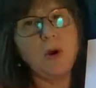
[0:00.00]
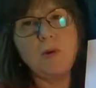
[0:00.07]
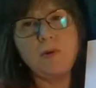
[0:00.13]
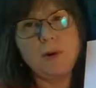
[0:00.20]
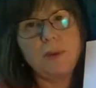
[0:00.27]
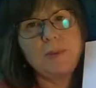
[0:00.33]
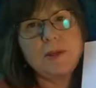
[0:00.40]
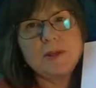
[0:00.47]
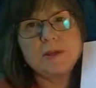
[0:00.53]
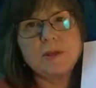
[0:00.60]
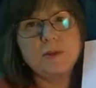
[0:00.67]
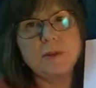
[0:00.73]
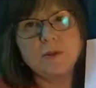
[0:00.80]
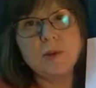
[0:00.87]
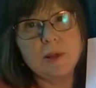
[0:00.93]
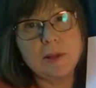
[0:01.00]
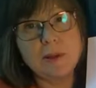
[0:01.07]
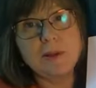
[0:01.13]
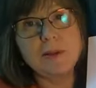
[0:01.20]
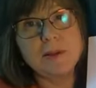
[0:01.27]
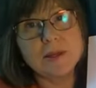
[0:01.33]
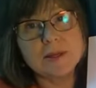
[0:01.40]
over it because you're
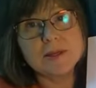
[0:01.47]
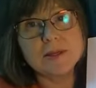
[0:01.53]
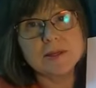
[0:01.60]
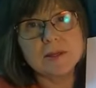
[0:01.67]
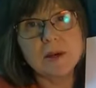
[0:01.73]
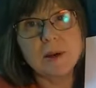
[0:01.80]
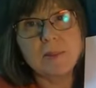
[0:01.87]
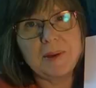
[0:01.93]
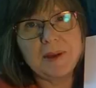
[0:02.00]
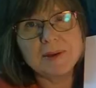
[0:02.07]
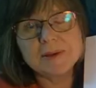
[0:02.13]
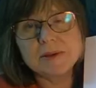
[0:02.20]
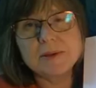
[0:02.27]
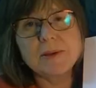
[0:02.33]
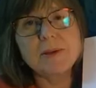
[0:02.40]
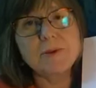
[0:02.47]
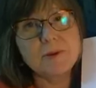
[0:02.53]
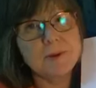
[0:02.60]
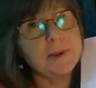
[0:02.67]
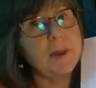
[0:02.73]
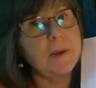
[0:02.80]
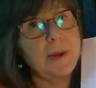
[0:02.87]
really into Starbucks, you
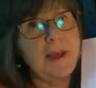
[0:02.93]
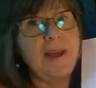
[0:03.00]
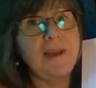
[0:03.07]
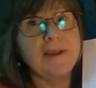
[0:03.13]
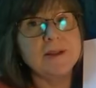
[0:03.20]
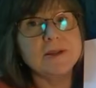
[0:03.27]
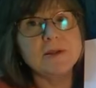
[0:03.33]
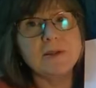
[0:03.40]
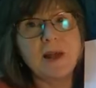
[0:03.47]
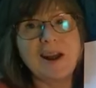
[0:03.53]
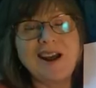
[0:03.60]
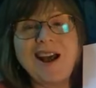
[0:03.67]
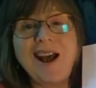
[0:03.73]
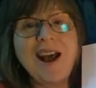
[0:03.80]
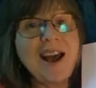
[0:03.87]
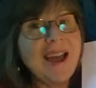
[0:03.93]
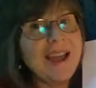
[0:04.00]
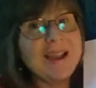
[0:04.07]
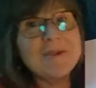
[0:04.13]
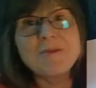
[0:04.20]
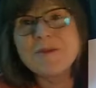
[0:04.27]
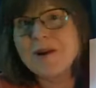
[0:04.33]
can go ahead and do that.
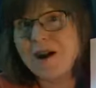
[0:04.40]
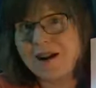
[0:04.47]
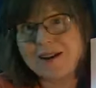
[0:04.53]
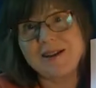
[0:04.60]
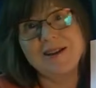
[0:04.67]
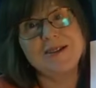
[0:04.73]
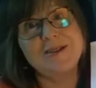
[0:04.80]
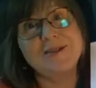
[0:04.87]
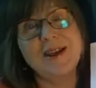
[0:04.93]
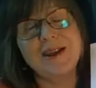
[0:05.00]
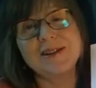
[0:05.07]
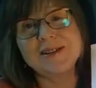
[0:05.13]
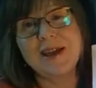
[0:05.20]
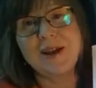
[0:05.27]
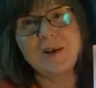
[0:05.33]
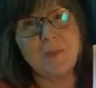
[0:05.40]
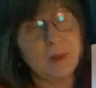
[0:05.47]
I am not going to do that because I